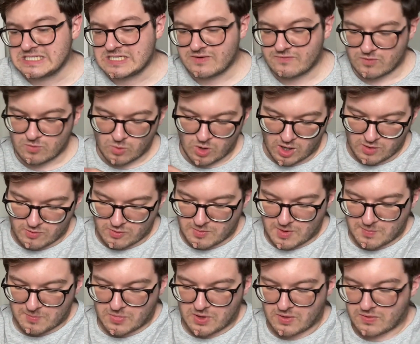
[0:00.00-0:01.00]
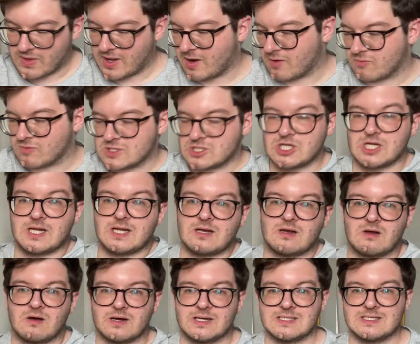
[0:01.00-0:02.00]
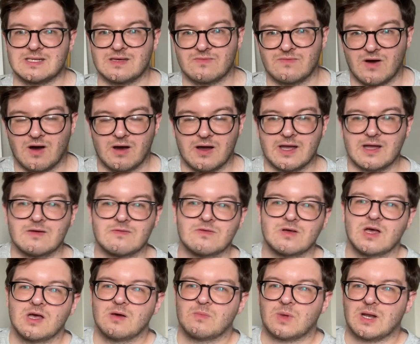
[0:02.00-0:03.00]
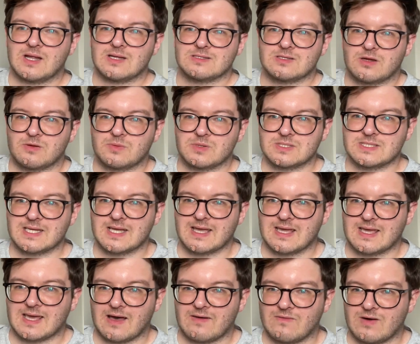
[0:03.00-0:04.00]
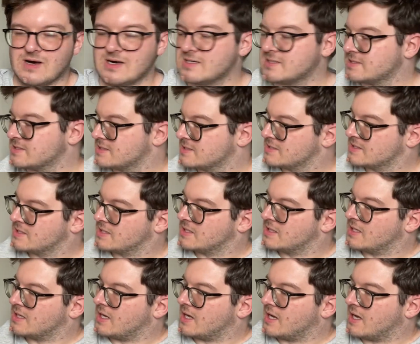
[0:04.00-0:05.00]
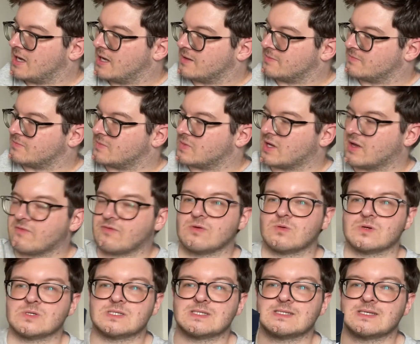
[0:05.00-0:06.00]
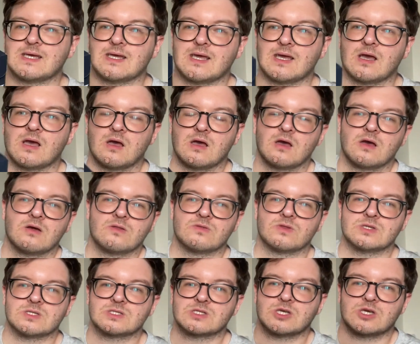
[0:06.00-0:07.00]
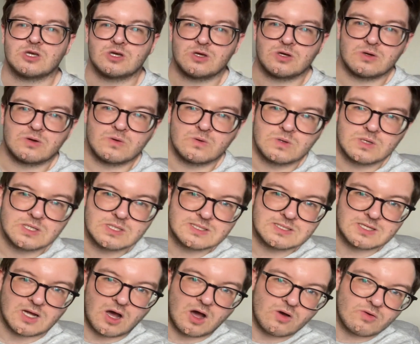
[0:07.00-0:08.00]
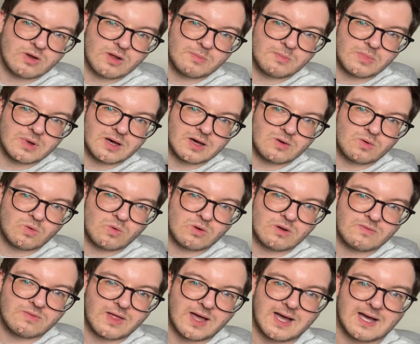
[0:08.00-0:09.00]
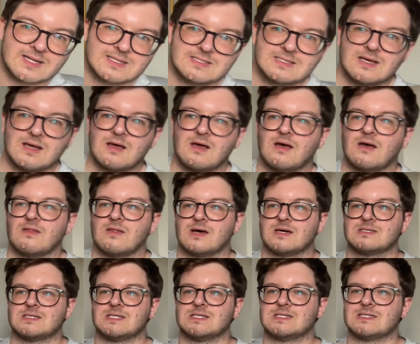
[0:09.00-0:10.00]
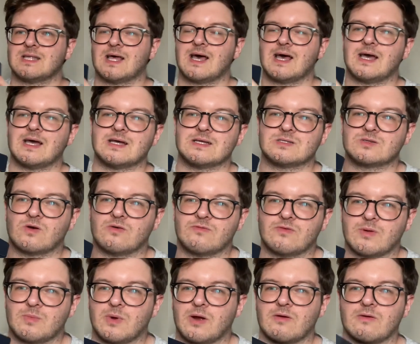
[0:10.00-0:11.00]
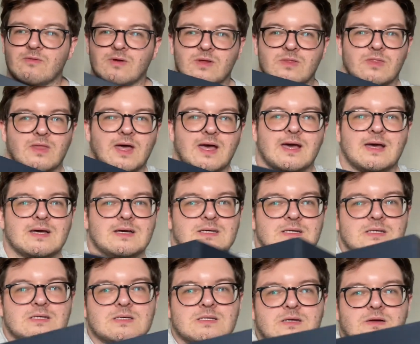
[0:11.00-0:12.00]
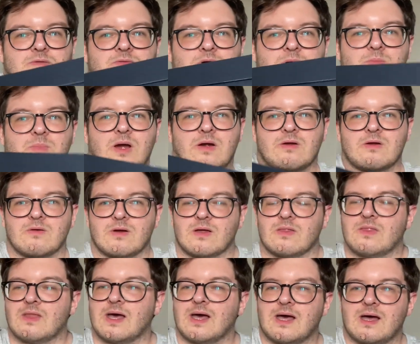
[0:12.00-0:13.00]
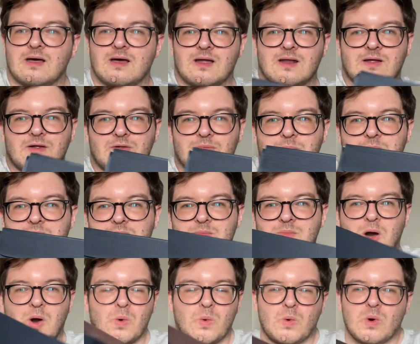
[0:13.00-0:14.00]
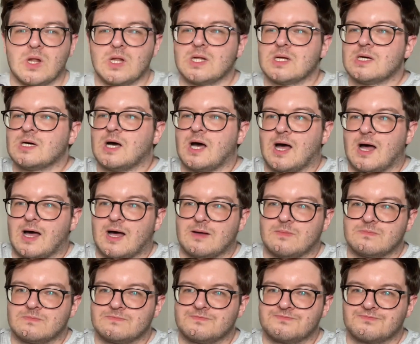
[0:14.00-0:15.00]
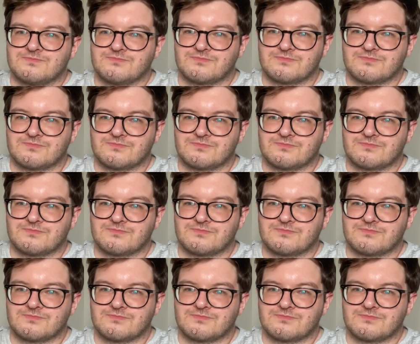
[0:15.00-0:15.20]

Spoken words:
from what I remember, they're originally £95, but let's open together. If you want to see the SKU, style number, all of that, that is there. It's got Fred Perry written there, Fred Perry written there, a little peephole. Open